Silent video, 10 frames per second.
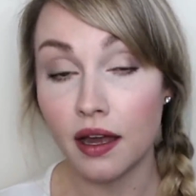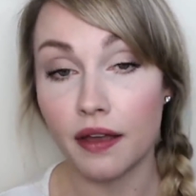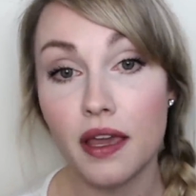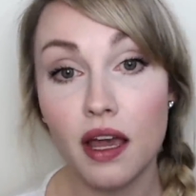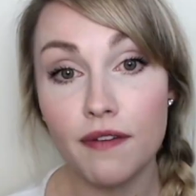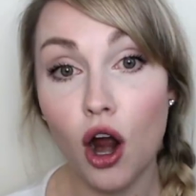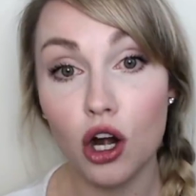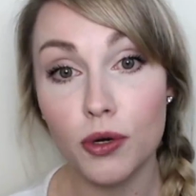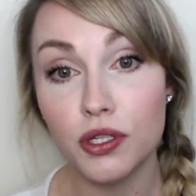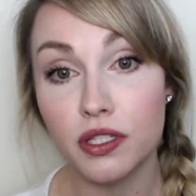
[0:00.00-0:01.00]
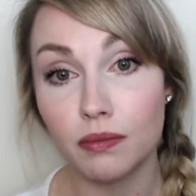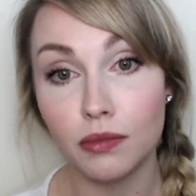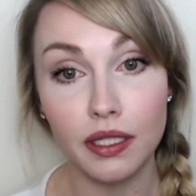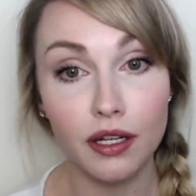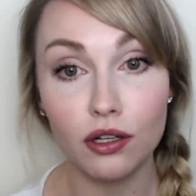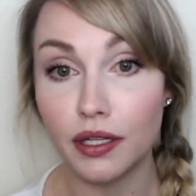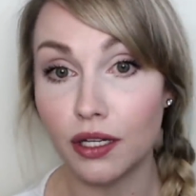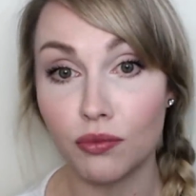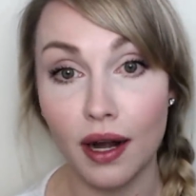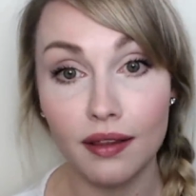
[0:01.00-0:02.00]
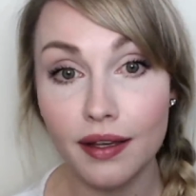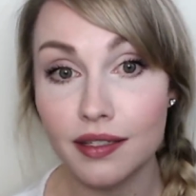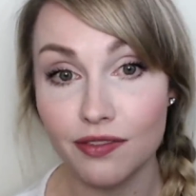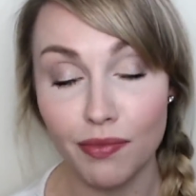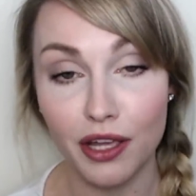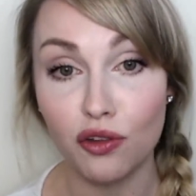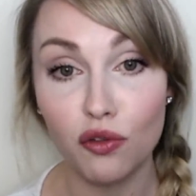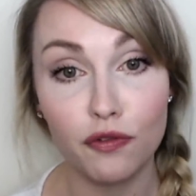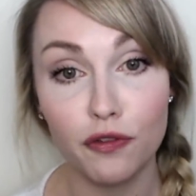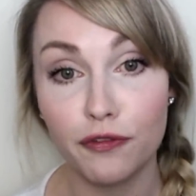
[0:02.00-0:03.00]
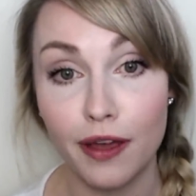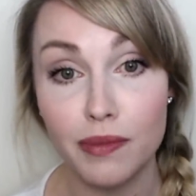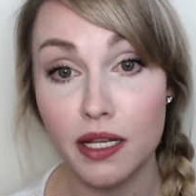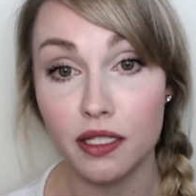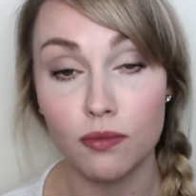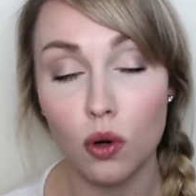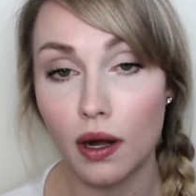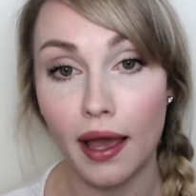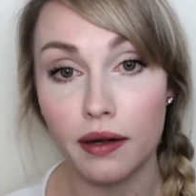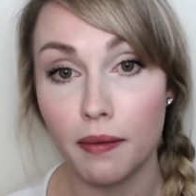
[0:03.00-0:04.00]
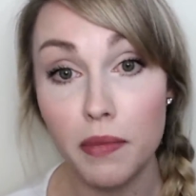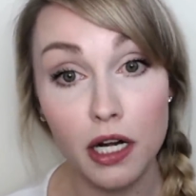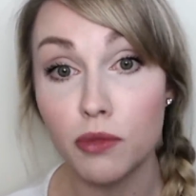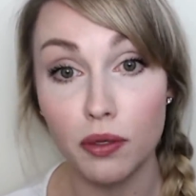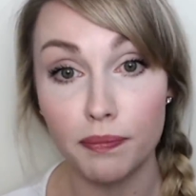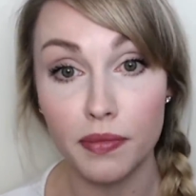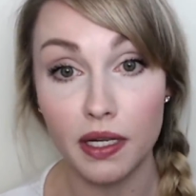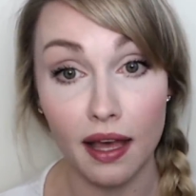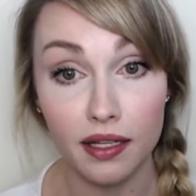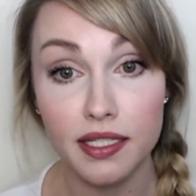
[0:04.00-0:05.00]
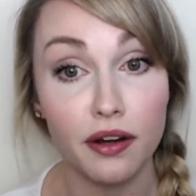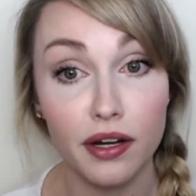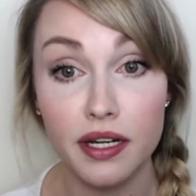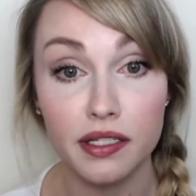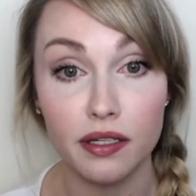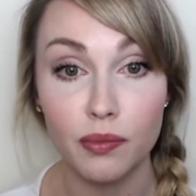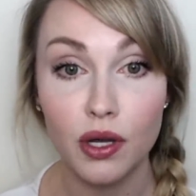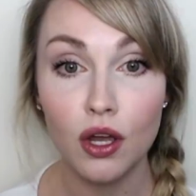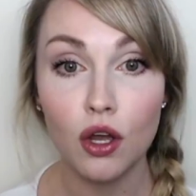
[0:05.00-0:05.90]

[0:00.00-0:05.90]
I think I've harbored some lingering relics of my youthful feminism, or at a minimum, egalitarianism,